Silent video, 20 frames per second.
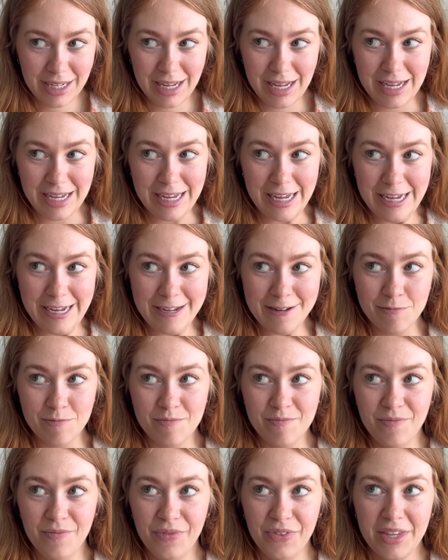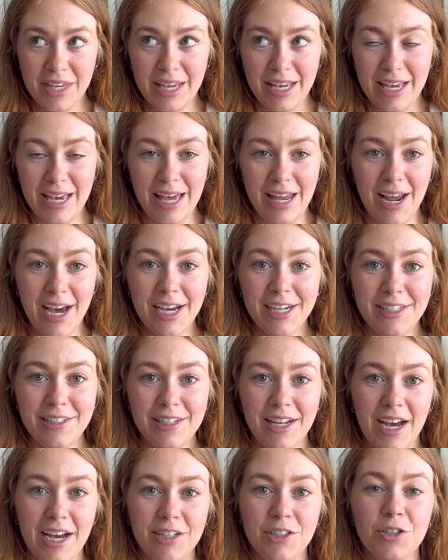And I
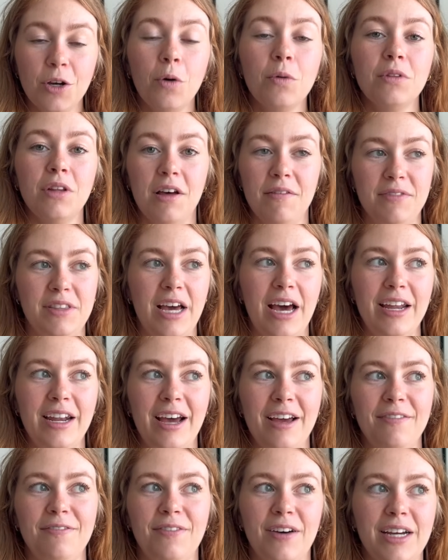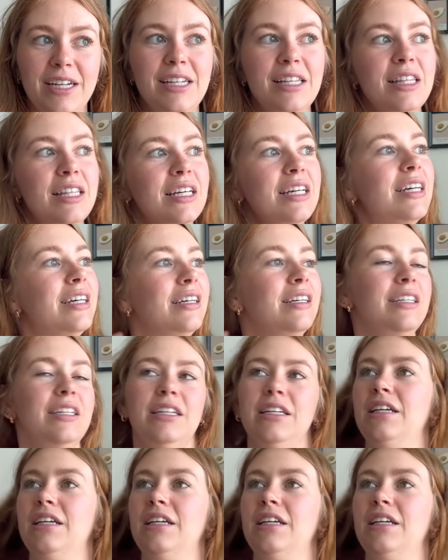don't love that. I find the